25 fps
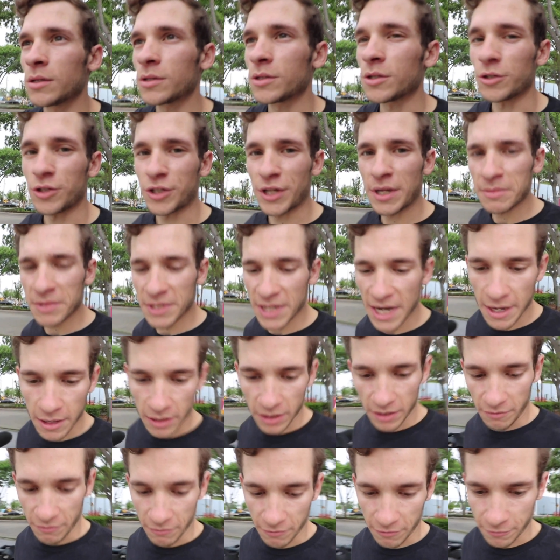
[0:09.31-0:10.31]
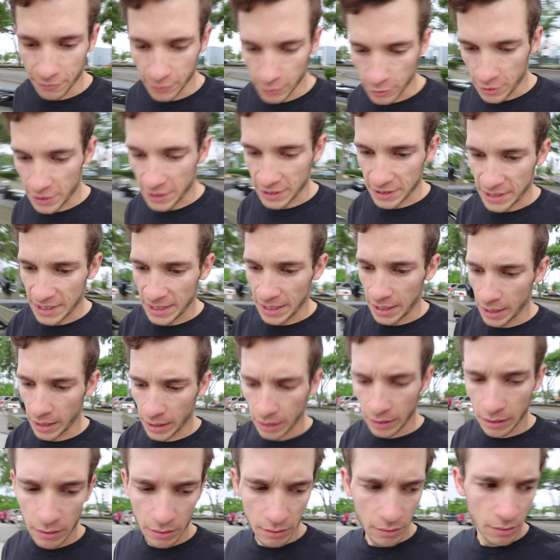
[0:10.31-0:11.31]
So James and I are leaving Florida
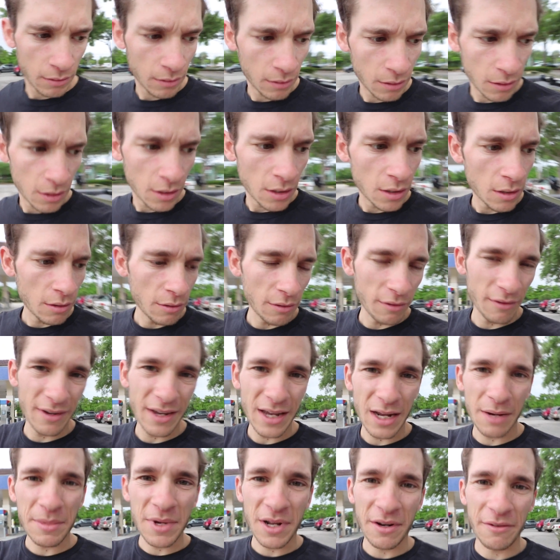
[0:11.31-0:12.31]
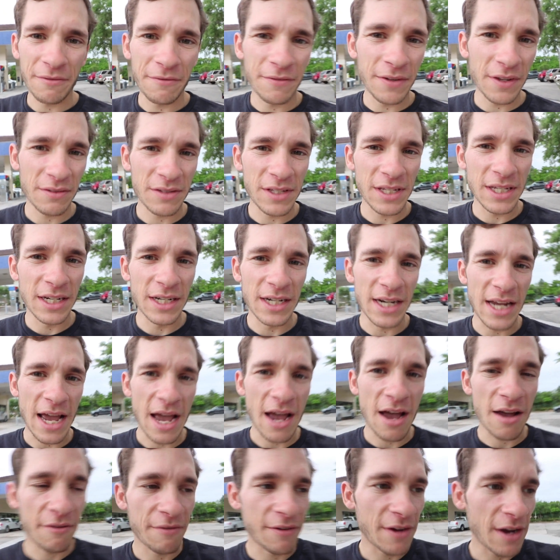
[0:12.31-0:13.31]
today. We got about a
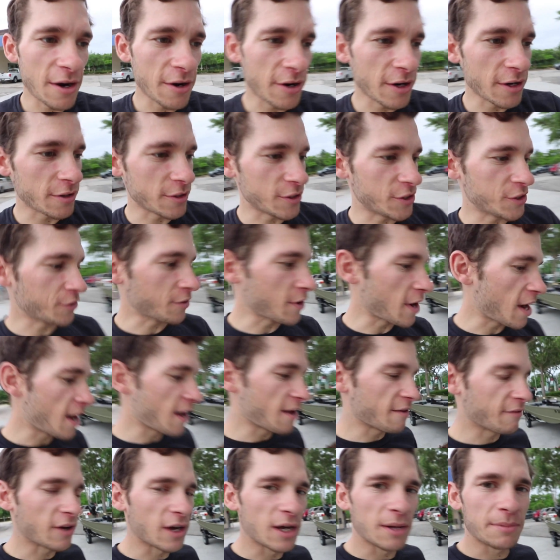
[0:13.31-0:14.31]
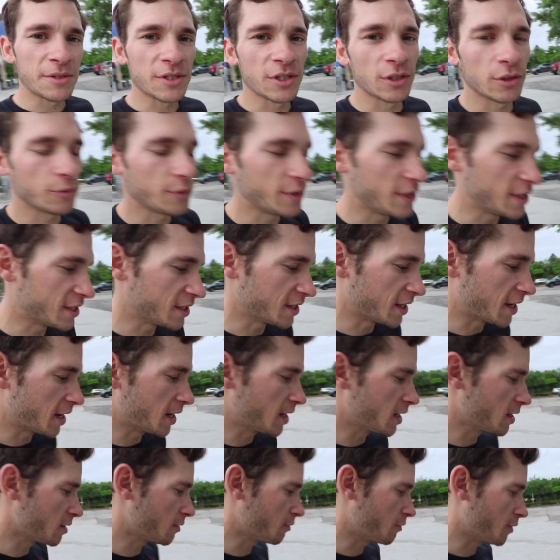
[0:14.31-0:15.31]
15.5-hour drive up to
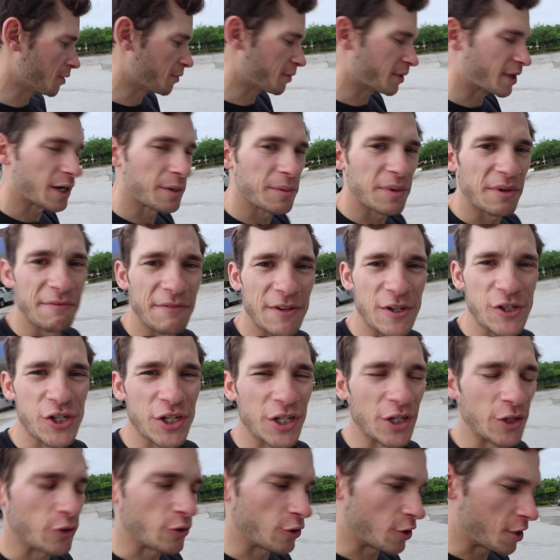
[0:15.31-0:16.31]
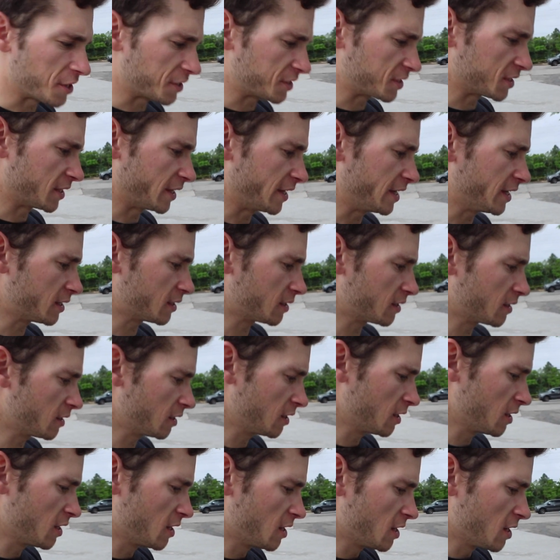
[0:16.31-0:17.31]
Louisiana where we're gonna be fishing Cross Lake.
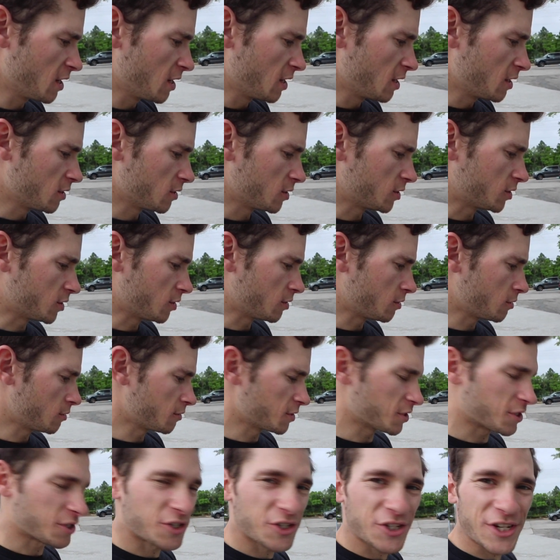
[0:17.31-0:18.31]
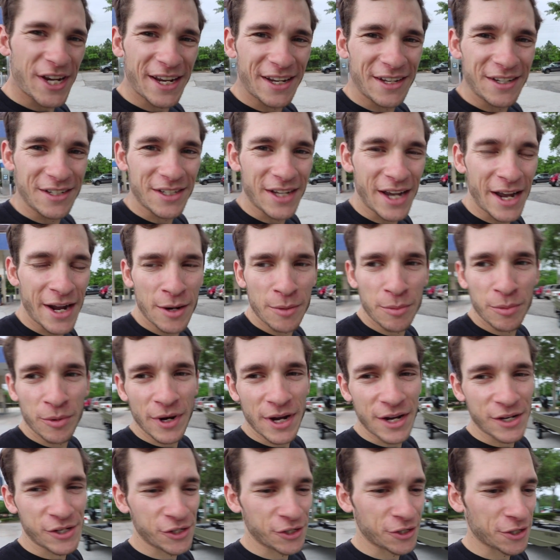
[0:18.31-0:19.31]
So we're just checking tire
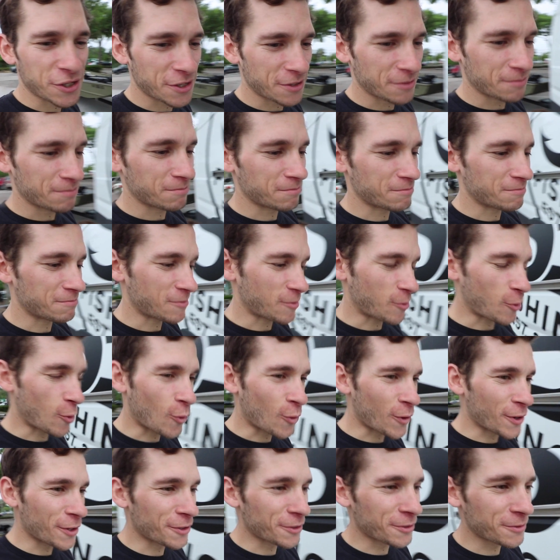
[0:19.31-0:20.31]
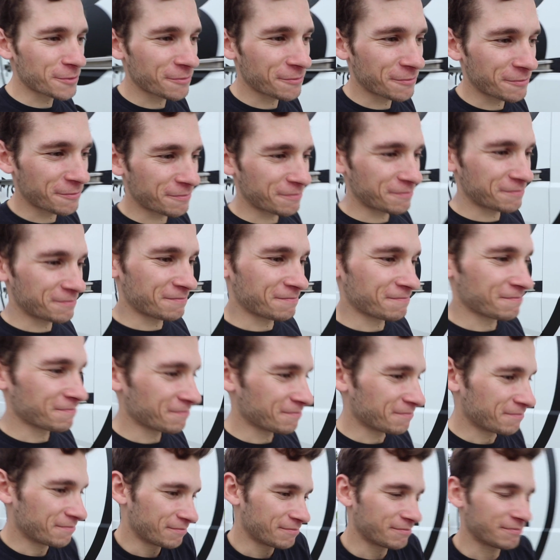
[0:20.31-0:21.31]
pressure, oil,
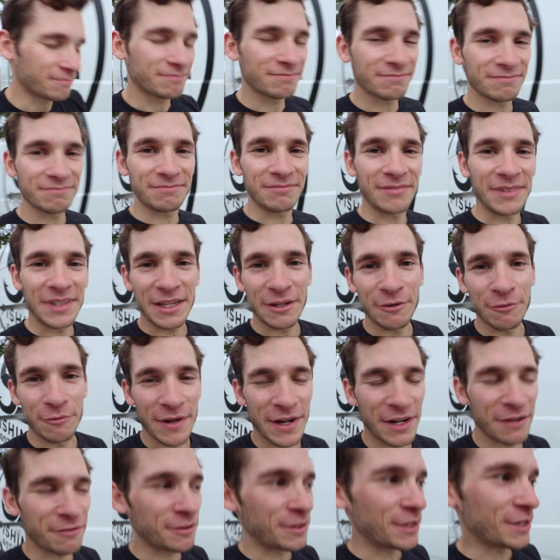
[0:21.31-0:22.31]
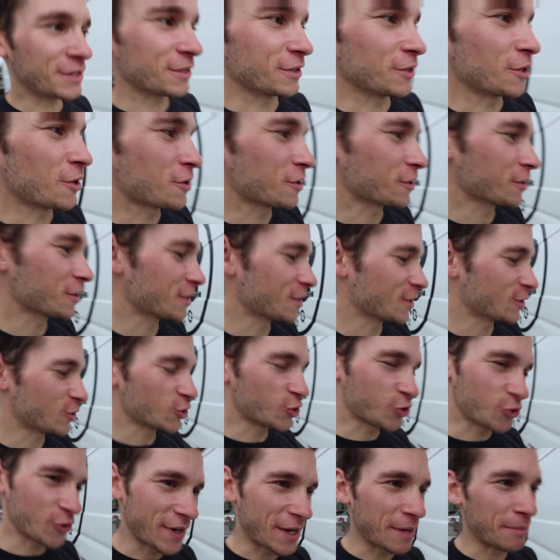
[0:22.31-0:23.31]
and getting ready for this long
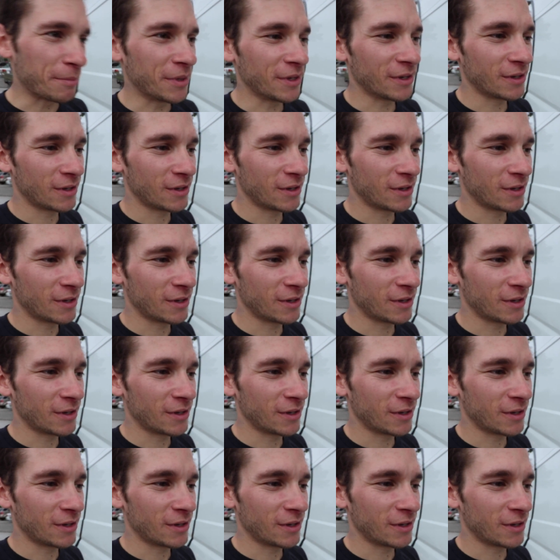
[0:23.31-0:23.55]
trip.